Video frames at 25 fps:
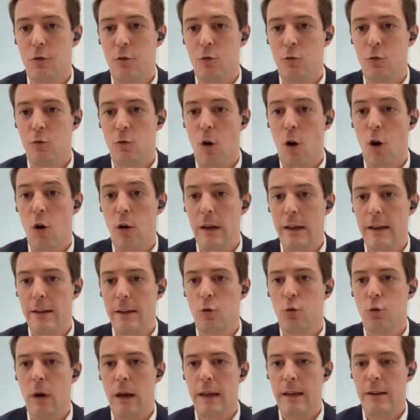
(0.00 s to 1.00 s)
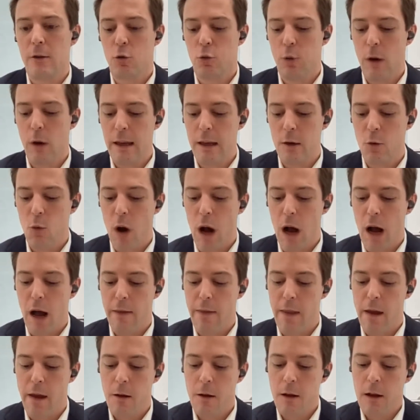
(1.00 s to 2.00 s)
to early
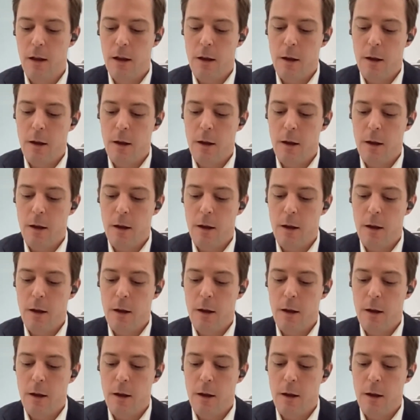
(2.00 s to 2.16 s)
2021